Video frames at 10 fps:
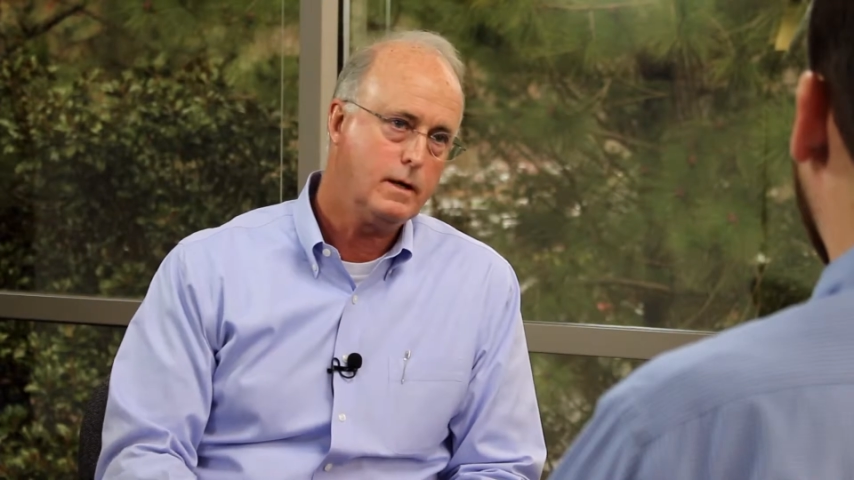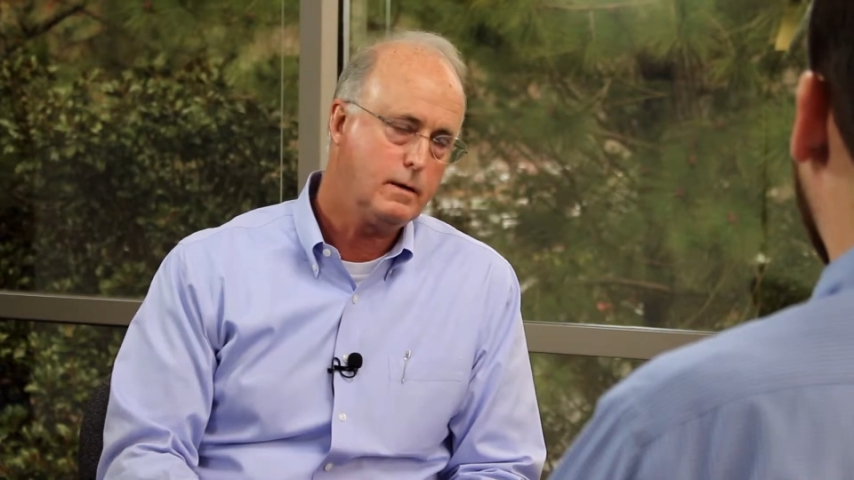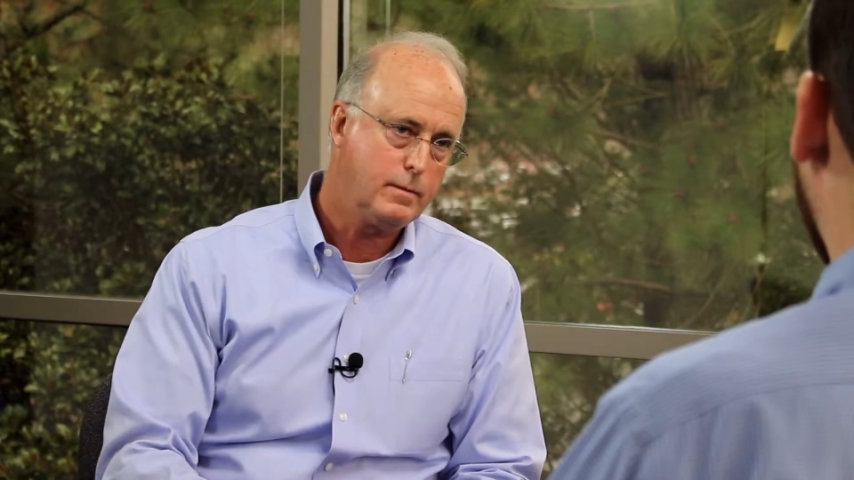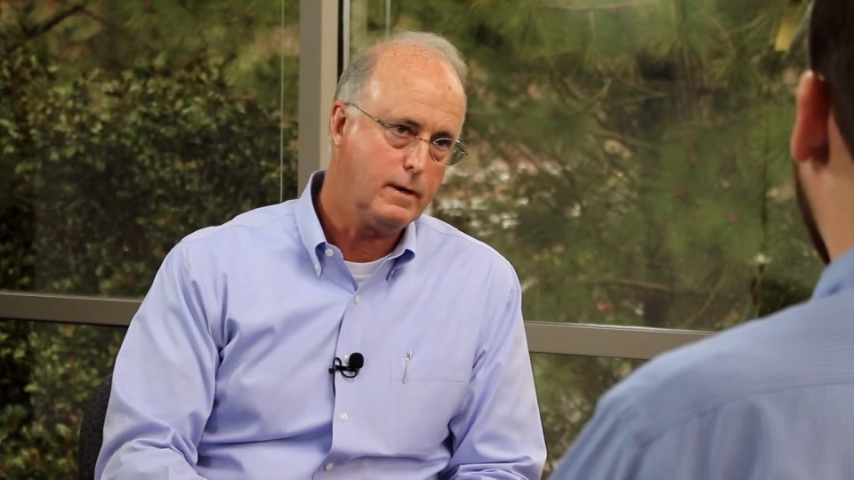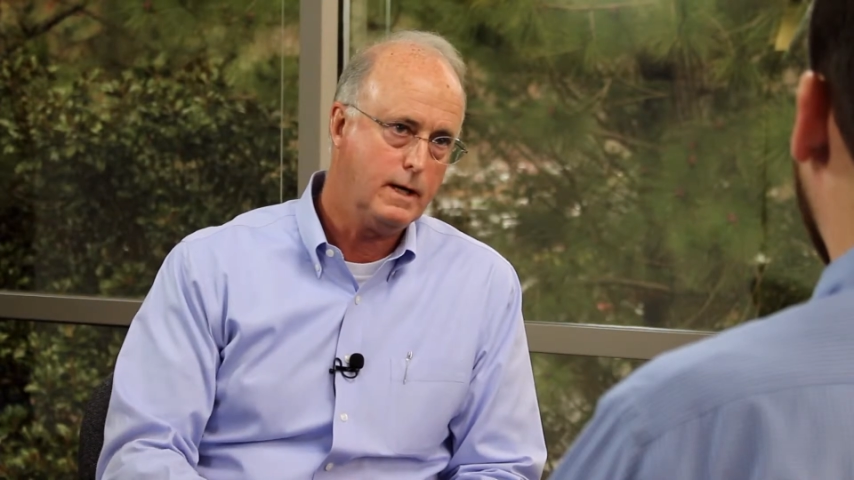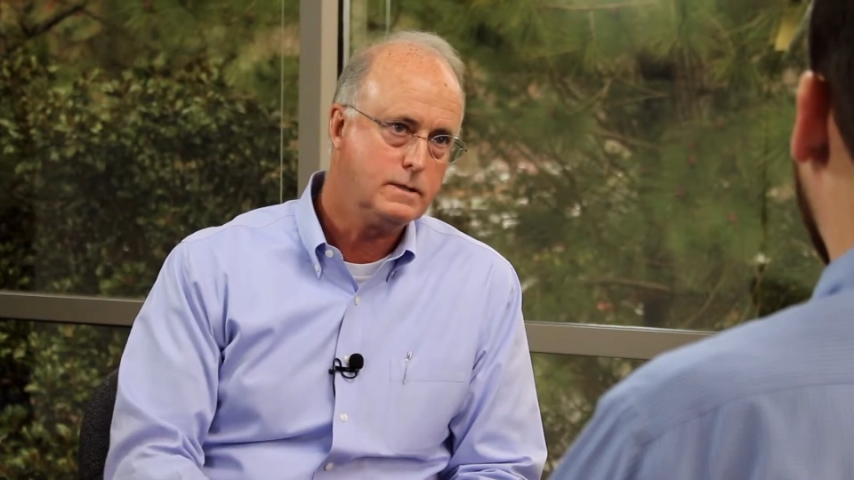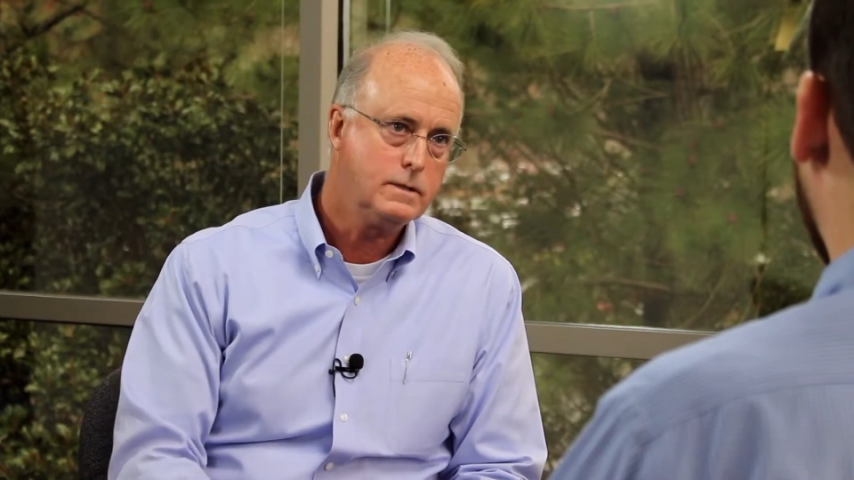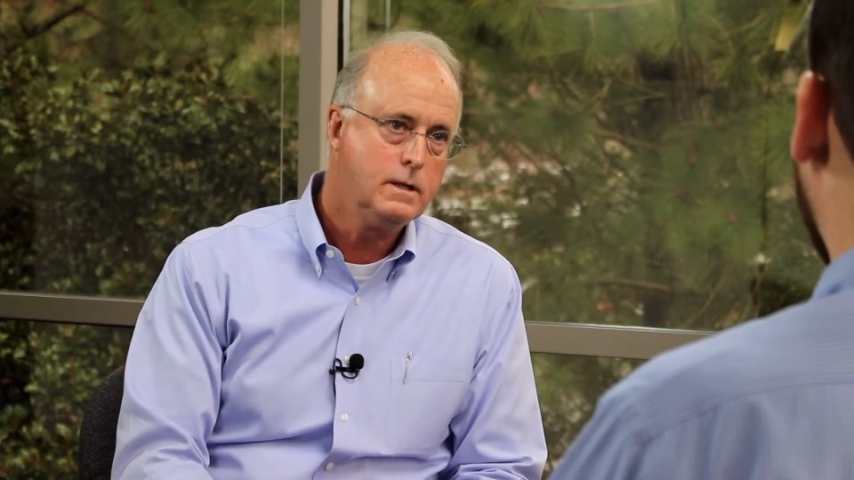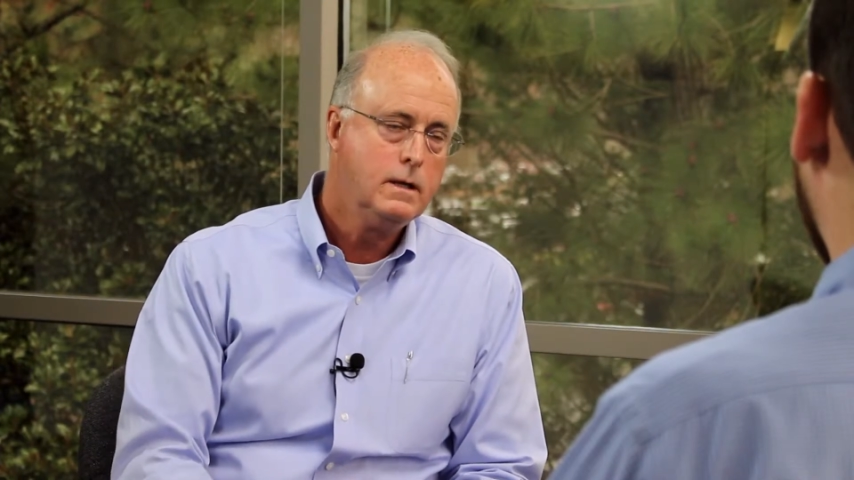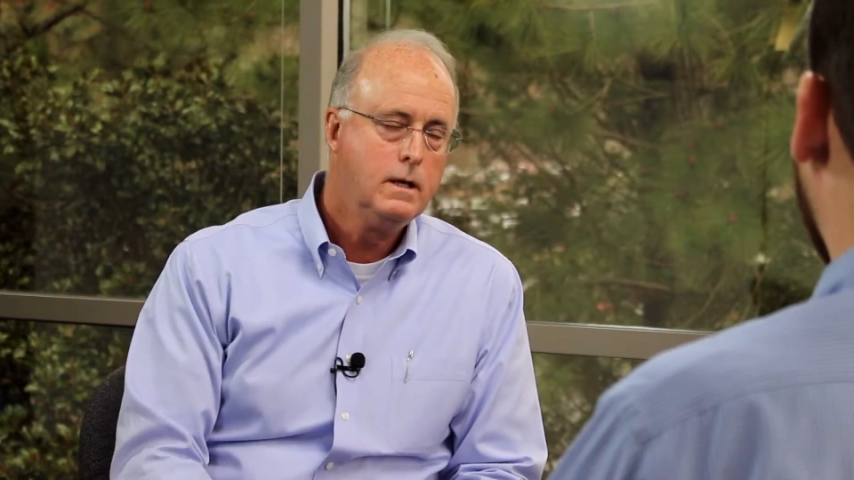enterprise
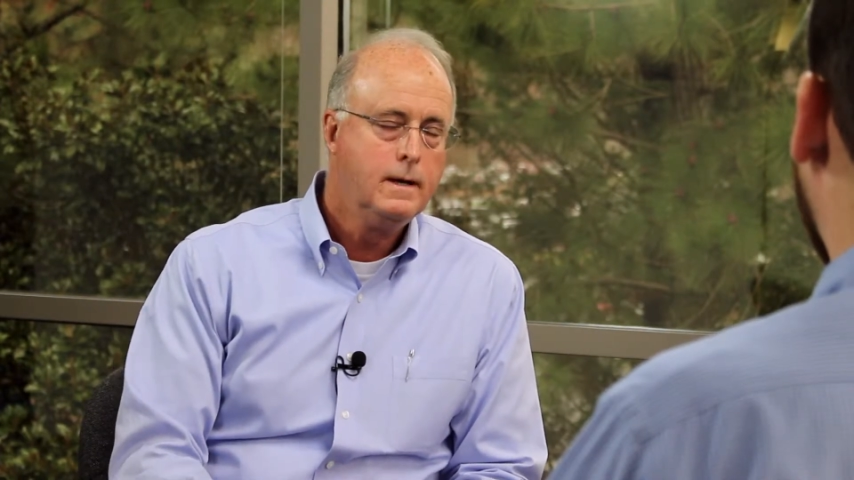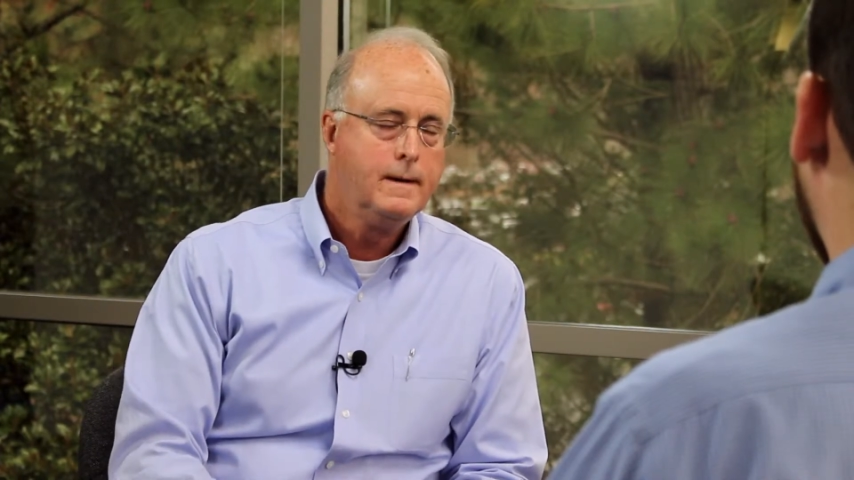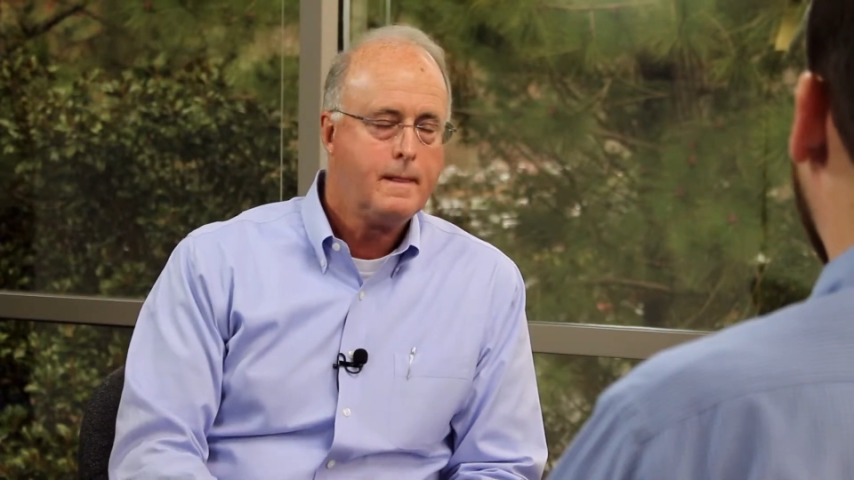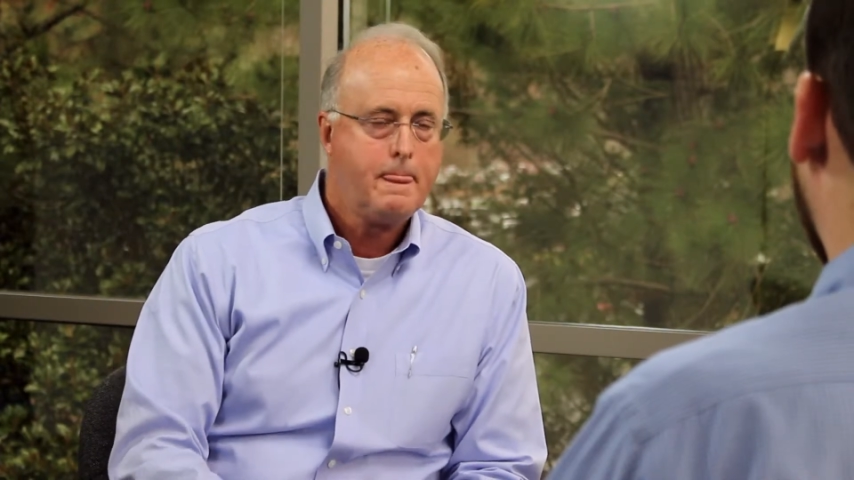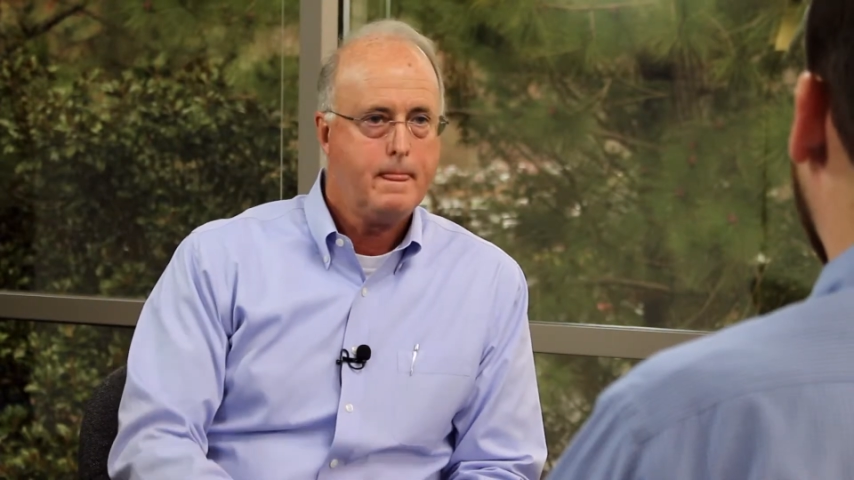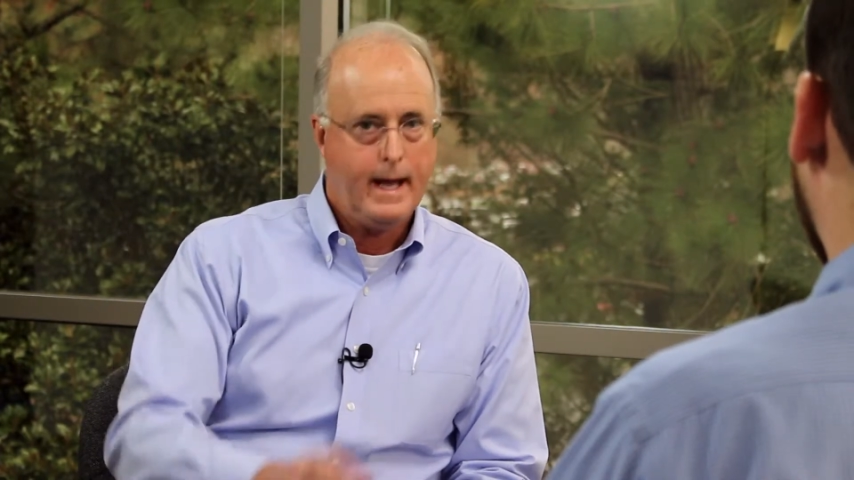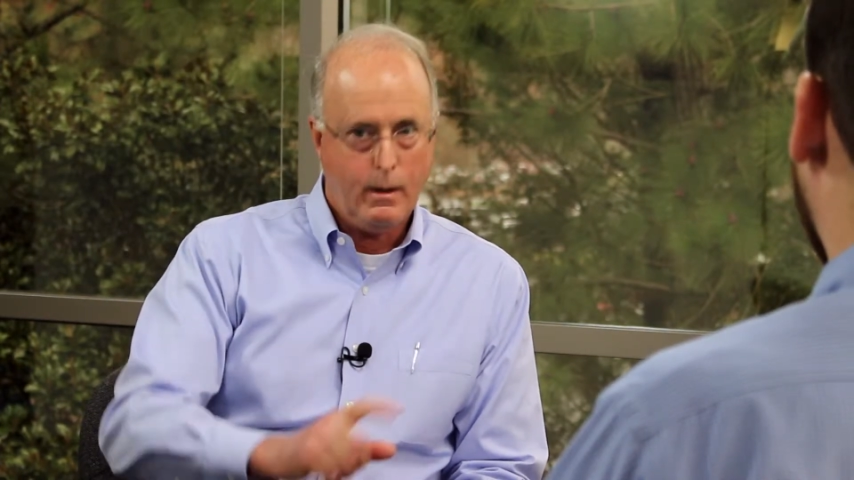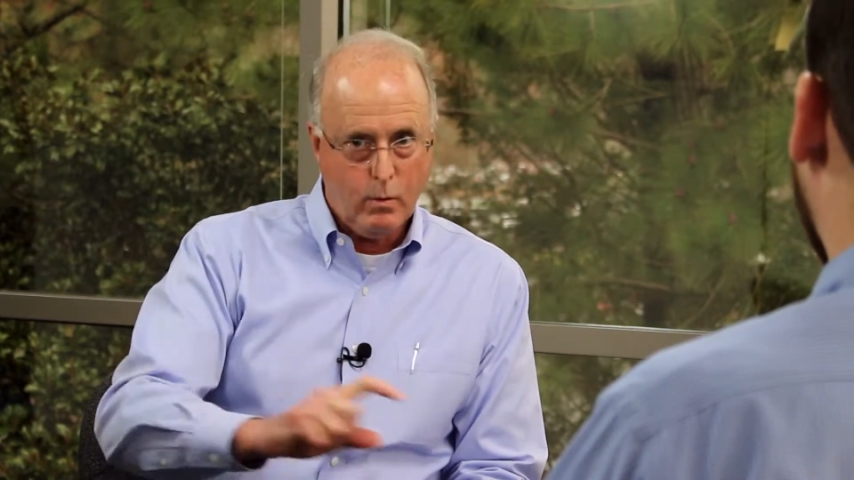at